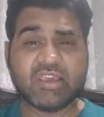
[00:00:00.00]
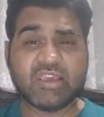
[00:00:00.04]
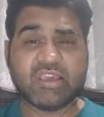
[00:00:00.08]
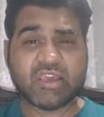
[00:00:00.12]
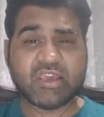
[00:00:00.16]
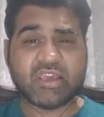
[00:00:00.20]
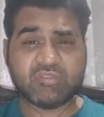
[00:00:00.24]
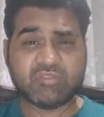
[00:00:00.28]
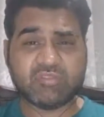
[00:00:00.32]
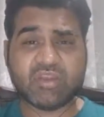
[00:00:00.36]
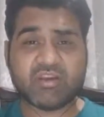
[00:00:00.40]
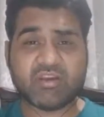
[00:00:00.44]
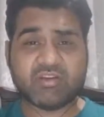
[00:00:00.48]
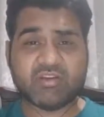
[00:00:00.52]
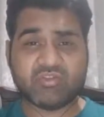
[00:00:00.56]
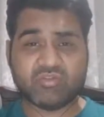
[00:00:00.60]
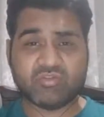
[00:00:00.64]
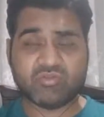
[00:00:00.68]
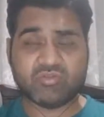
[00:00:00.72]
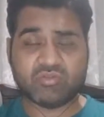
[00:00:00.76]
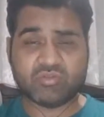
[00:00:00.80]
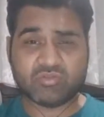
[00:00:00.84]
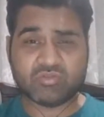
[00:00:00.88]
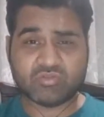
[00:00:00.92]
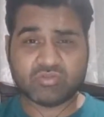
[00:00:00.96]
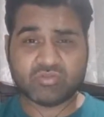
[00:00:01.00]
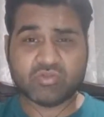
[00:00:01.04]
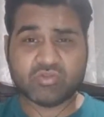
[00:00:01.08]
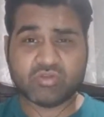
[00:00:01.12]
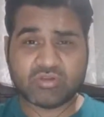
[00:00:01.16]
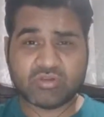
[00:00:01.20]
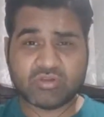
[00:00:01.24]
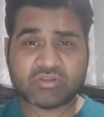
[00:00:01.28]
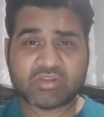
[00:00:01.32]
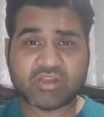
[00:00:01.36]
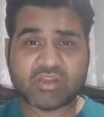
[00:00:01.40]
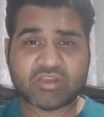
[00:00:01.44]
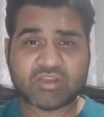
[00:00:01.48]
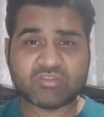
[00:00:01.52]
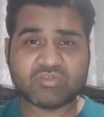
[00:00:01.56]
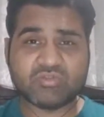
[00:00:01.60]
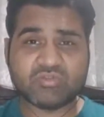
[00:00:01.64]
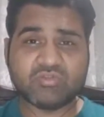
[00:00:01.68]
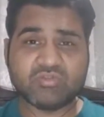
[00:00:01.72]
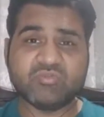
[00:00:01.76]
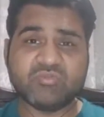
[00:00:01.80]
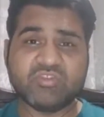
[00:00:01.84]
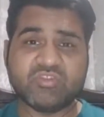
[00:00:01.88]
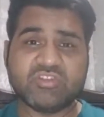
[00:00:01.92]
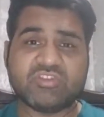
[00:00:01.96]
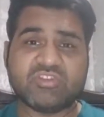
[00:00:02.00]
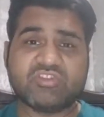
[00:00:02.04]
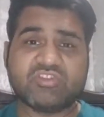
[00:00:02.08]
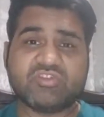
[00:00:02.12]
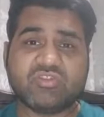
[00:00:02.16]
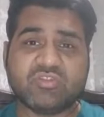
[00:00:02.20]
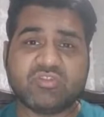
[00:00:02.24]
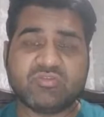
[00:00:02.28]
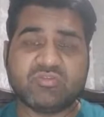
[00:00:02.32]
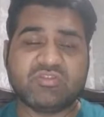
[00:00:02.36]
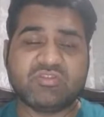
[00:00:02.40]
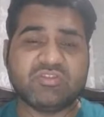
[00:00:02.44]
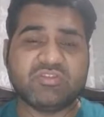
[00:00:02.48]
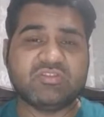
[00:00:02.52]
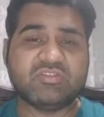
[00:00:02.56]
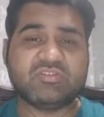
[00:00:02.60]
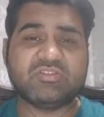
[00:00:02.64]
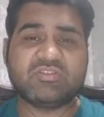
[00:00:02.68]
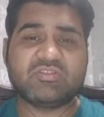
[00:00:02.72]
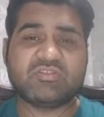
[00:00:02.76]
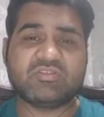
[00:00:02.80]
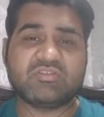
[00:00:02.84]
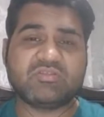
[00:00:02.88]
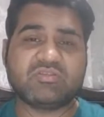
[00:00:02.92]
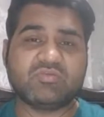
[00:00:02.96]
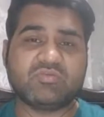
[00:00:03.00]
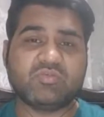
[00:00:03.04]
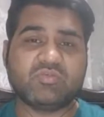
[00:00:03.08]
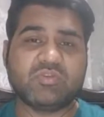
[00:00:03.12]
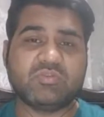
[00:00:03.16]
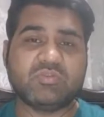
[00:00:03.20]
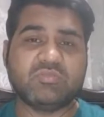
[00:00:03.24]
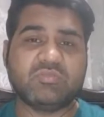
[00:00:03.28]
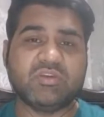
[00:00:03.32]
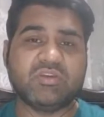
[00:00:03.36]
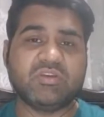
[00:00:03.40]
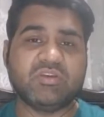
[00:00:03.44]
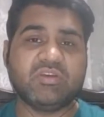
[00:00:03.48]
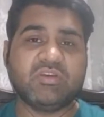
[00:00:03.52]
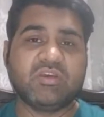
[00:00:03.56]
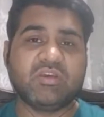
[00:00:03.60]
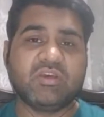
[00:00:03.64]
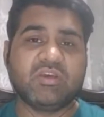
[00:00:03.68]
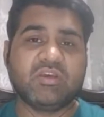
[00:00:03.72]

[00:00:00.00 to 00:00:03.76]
I will let you know in Google Classroom which of these sessions will be